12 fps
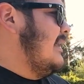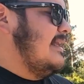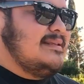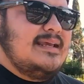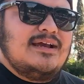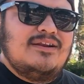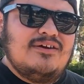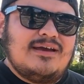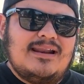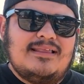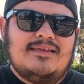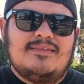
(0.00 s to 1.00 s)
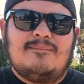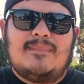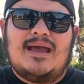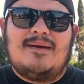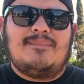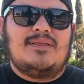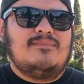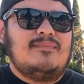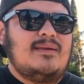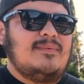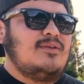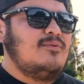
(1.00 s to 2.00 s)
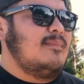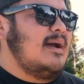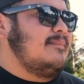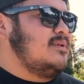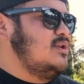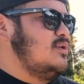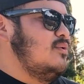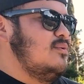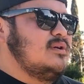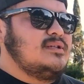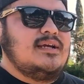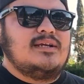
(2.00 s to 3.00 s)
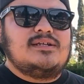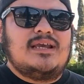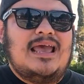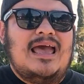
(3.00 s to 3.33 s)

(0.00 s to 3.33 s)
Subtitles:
and take a look at another map and maybe do map 2 or such?